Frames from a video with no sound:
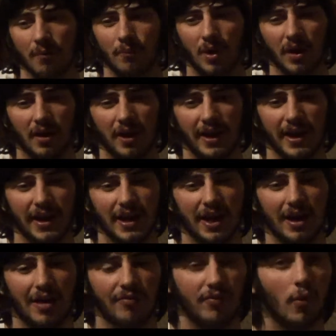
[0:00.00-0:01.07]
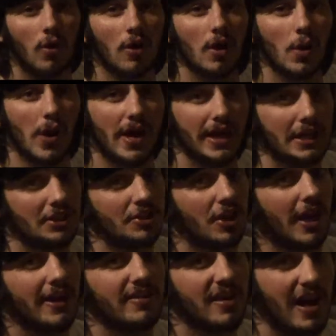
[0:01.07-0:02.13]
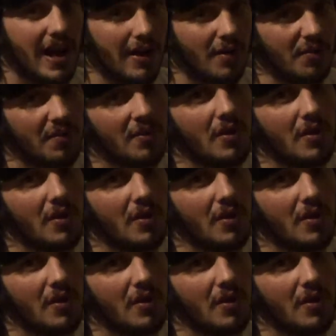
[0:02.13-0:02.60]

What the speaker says: But a 408 Shy-Tac